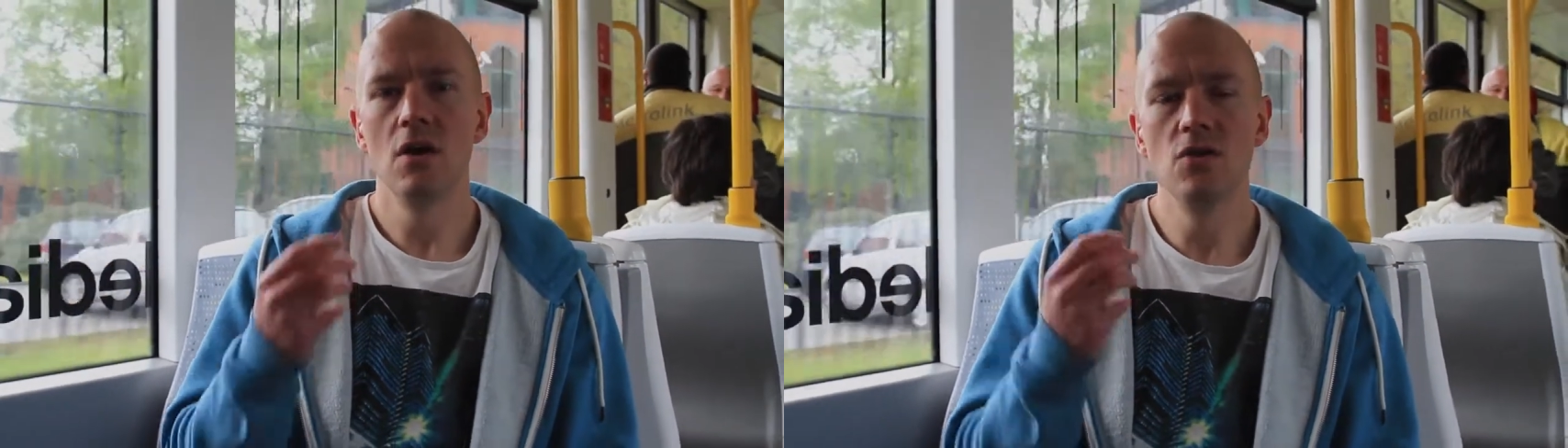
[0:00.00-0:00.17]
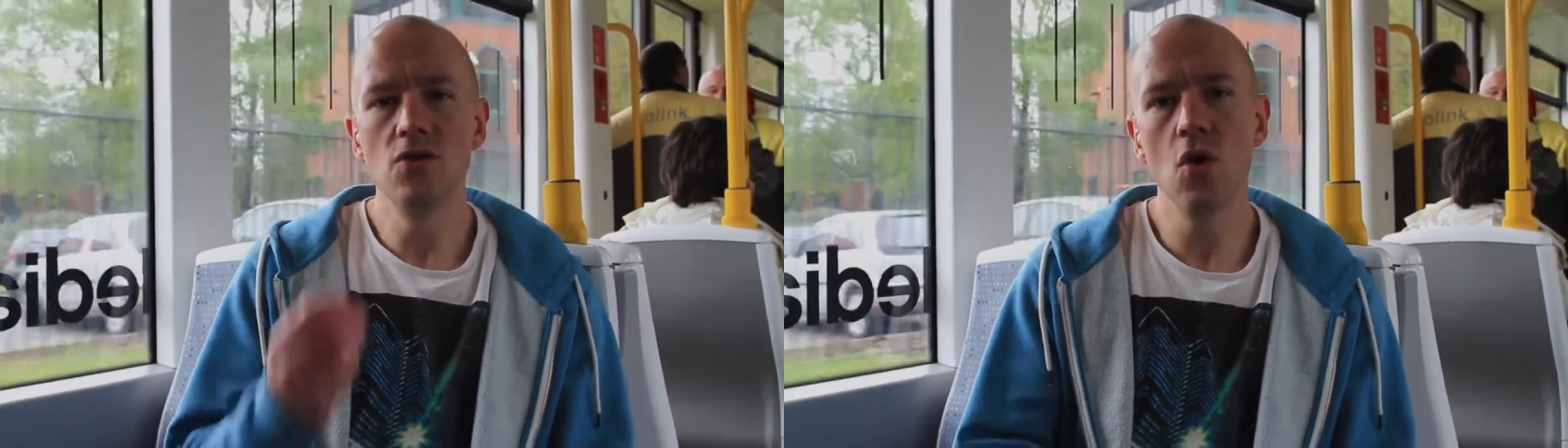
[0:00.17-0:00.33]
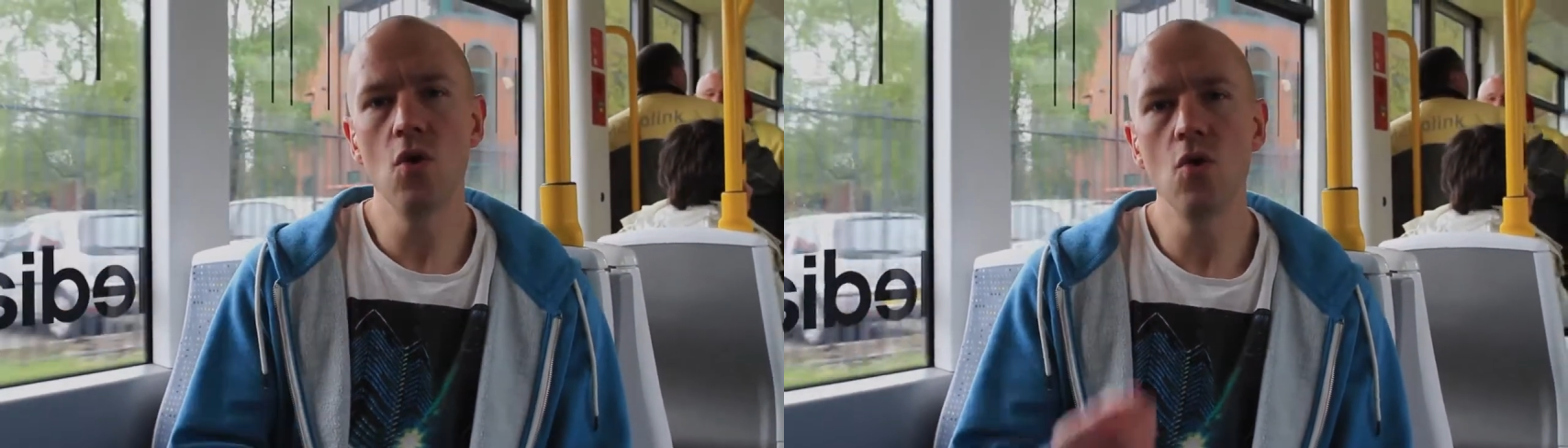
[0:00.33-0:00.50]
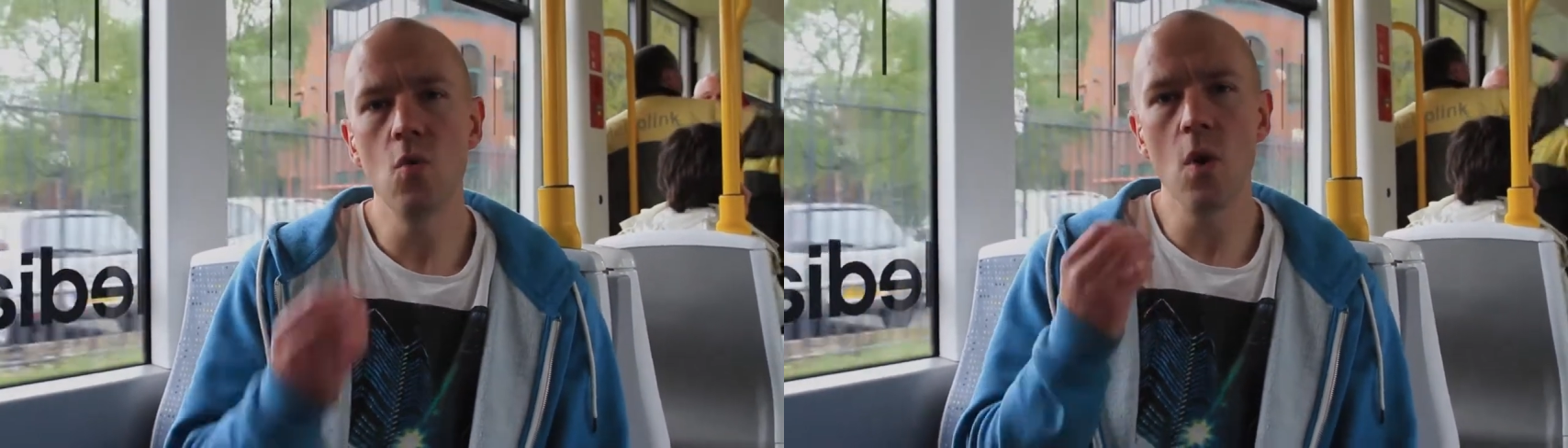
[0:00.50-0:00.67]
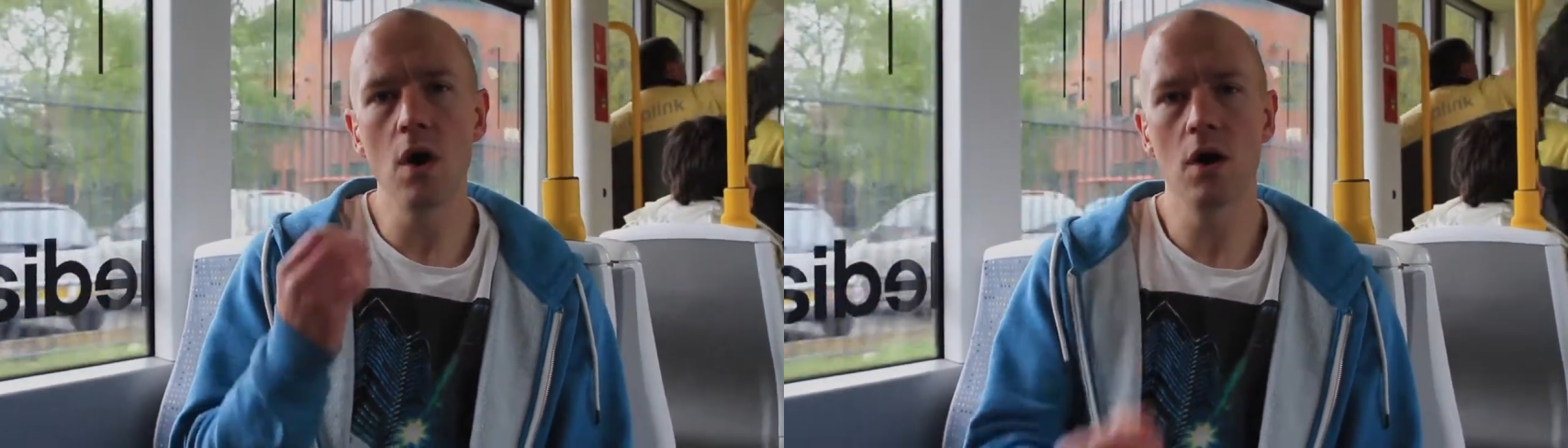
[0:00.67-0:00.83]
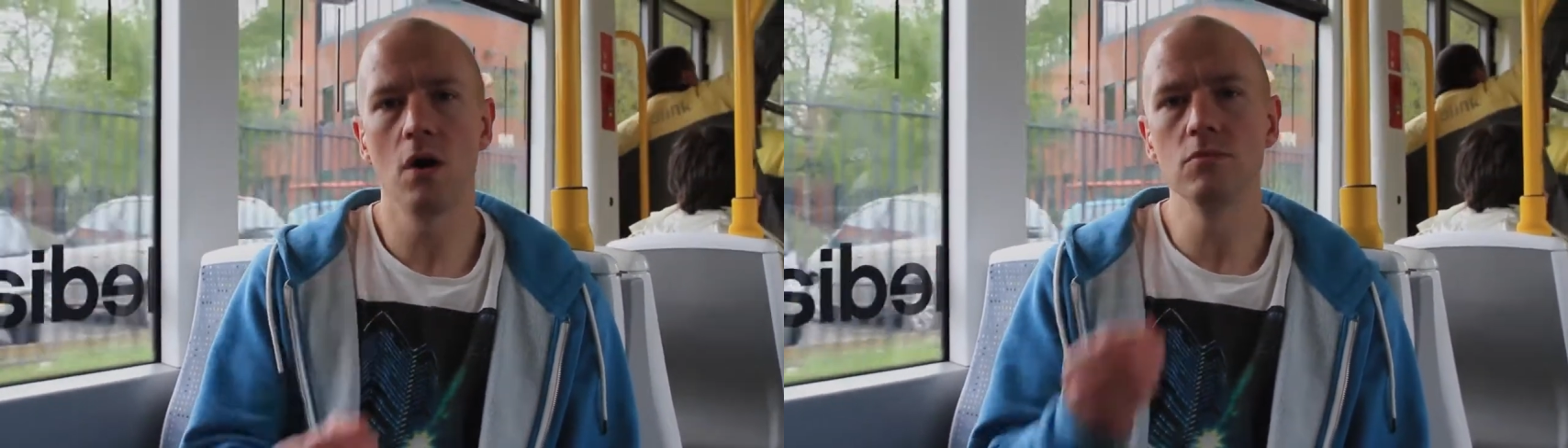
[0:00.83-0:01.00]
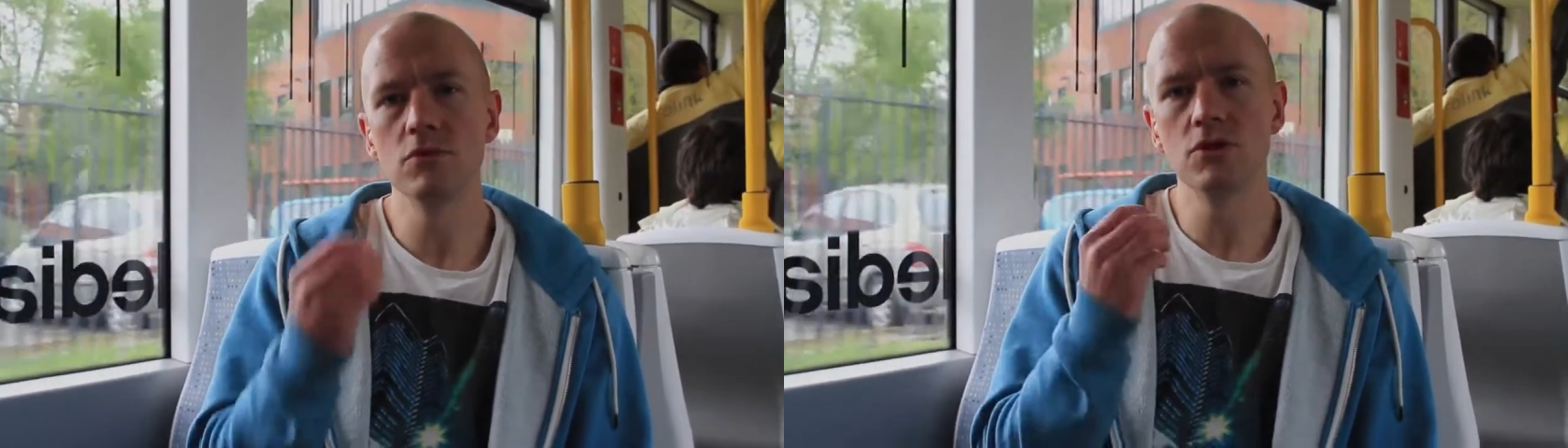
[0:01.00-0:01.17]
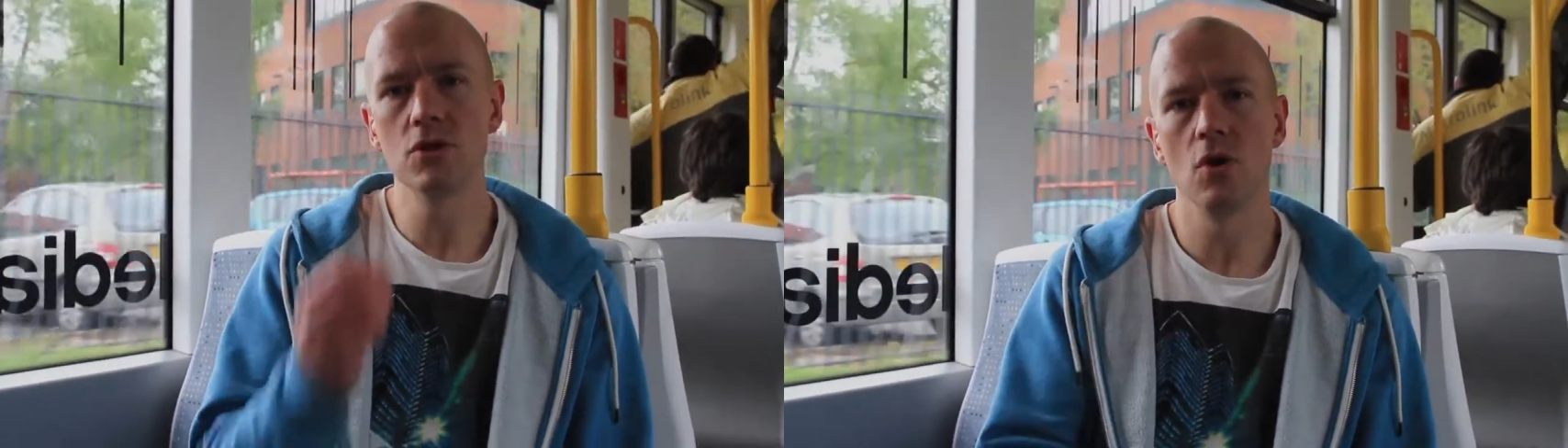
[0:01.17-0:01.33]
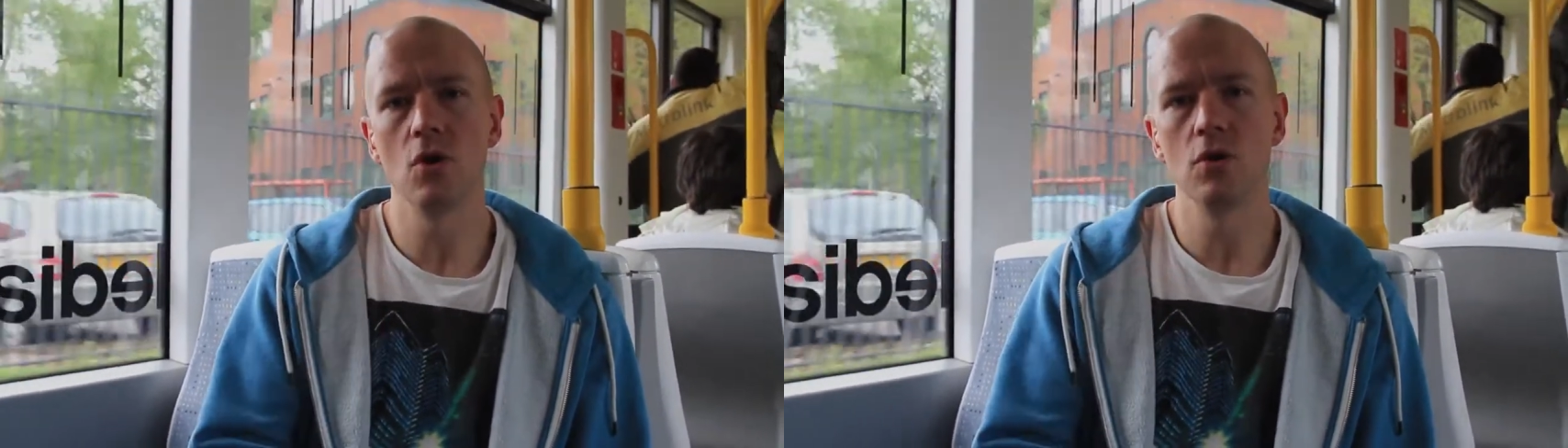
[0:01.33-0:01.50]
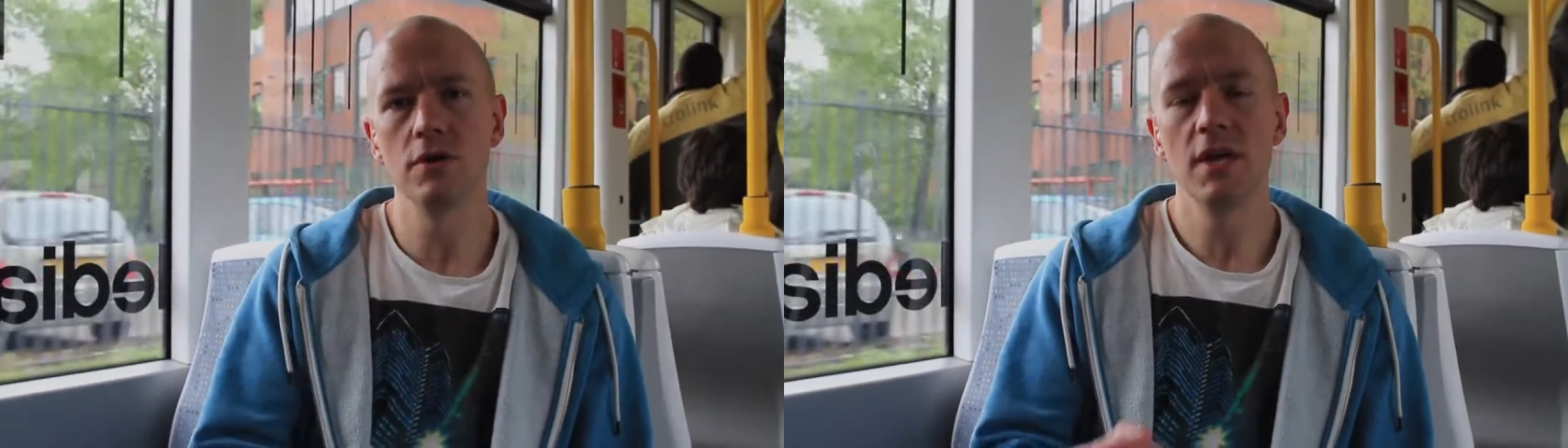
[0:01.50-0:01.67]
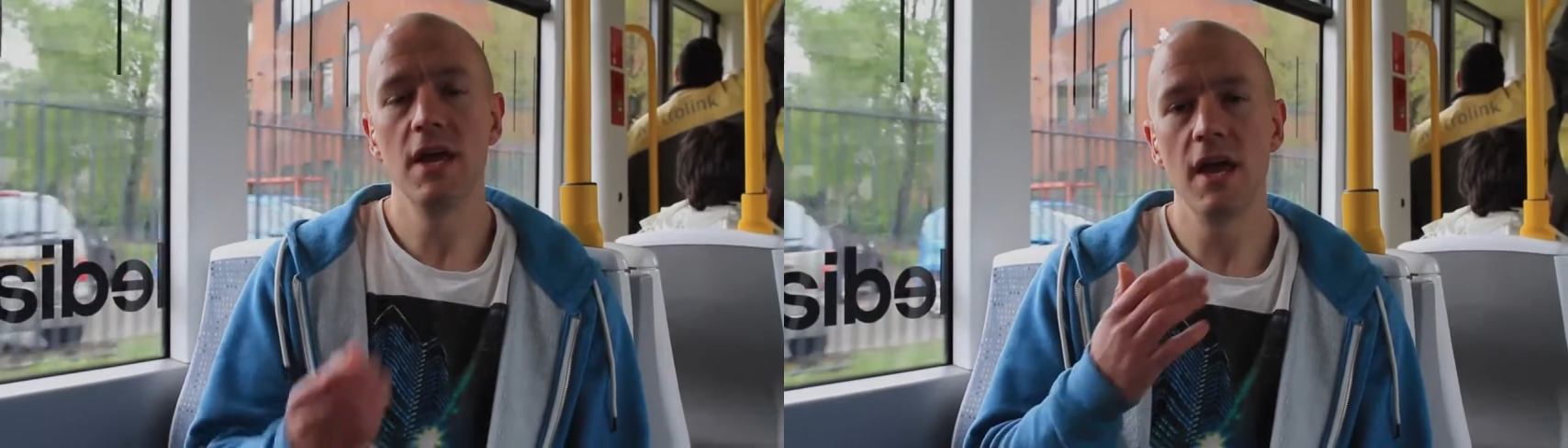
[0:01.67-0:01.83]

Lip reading: "No one comes to God